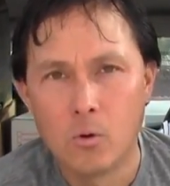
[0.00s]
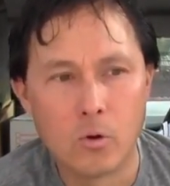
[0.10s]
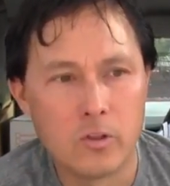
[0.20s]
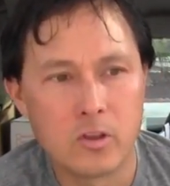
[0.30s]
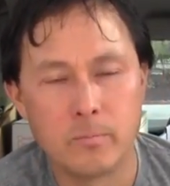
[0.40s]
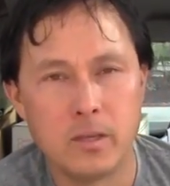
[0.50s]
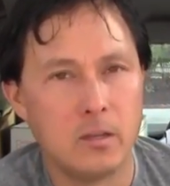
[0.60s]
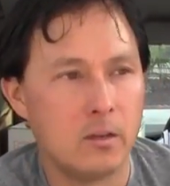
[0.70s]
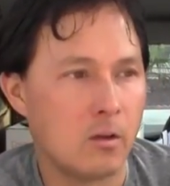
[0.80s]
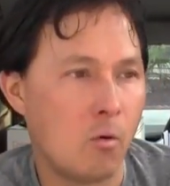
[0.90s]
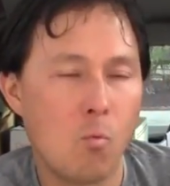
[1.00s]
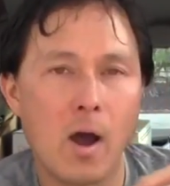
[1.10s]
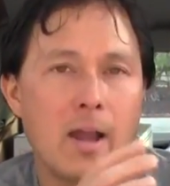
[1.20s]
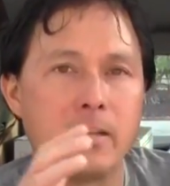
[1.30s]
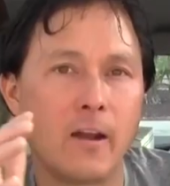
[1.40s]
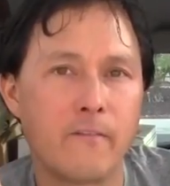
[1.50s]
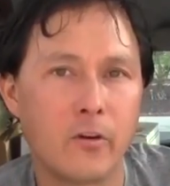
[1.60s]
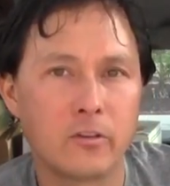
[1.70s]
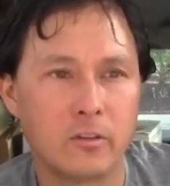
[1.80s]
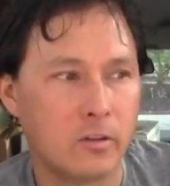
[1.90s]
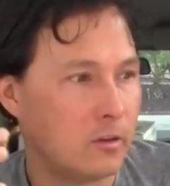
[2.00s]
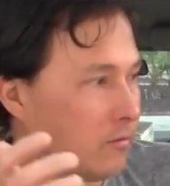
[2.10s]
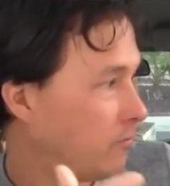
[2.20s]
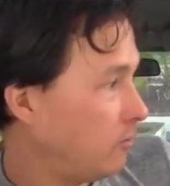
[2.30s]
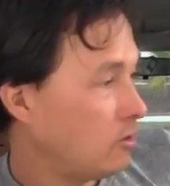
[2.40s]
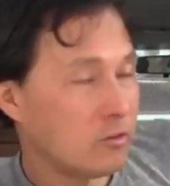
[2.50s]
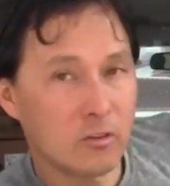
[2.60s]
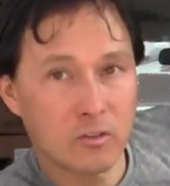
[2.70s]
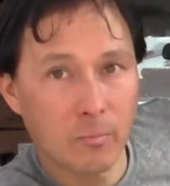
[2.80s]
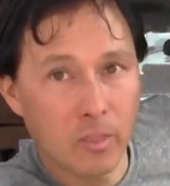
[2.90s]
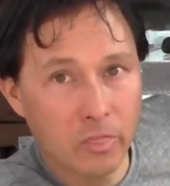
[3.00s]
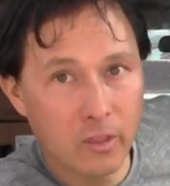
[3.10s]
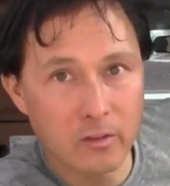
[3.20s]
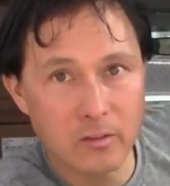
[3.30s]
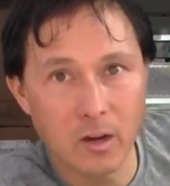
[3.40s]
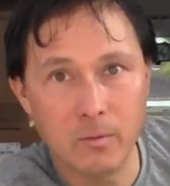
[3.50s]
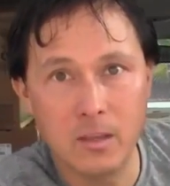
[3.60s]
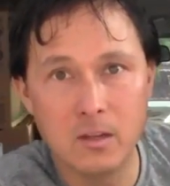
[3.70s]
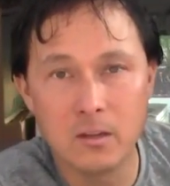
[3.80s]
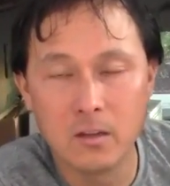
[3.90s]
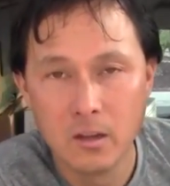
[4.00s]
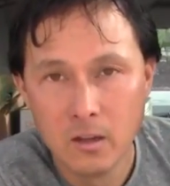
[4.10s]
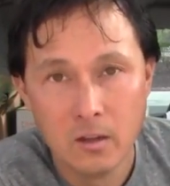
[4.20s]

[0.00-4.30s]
Or you could be eating a wide diversity of, you know, just some of the things that I'm eating